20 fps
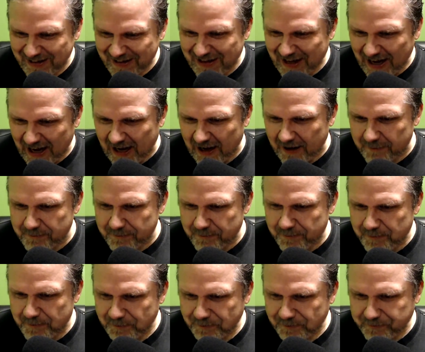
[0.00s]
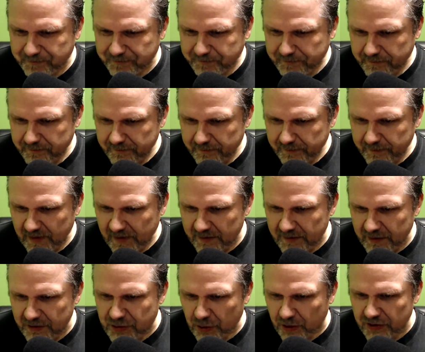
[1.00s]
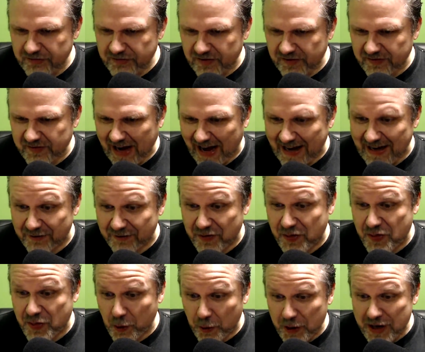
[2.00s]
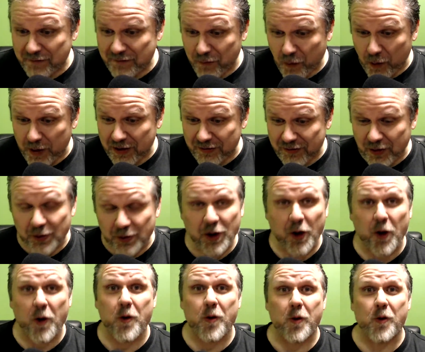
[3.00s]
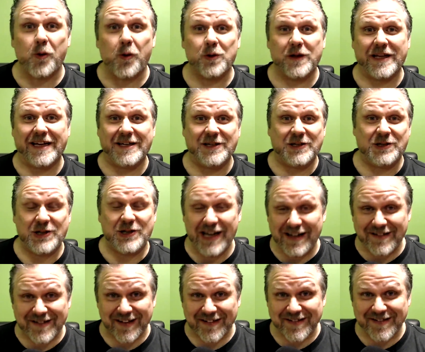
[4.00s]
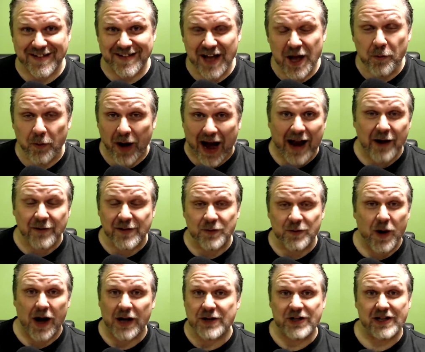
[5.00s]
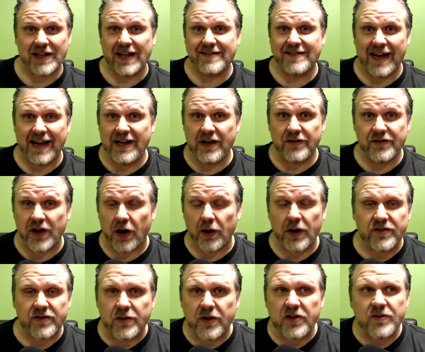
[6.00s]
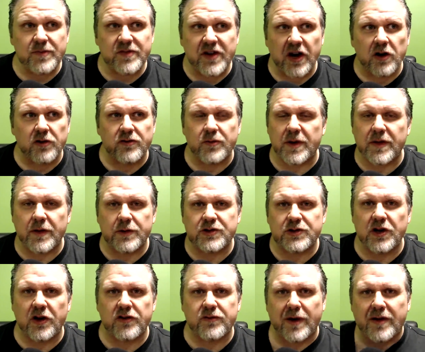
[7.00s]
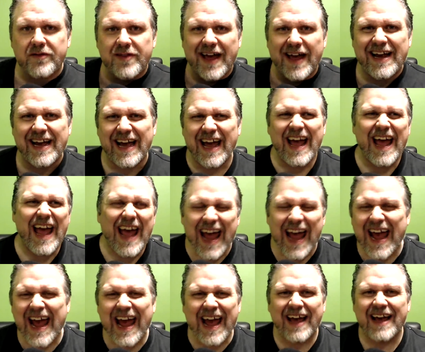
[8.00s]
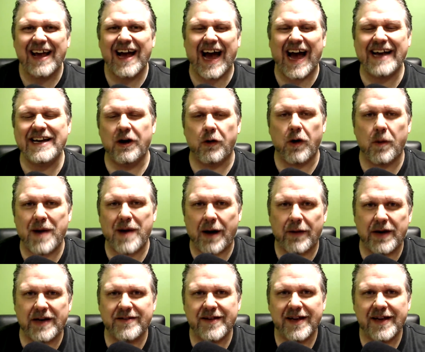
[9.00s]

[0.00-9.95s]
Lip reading: The George C. Scott is 34 years old. Holy Jesus. Well, I only watched it like 10 years ago because Christmas Carol was one of those shows where I was like, I know about it.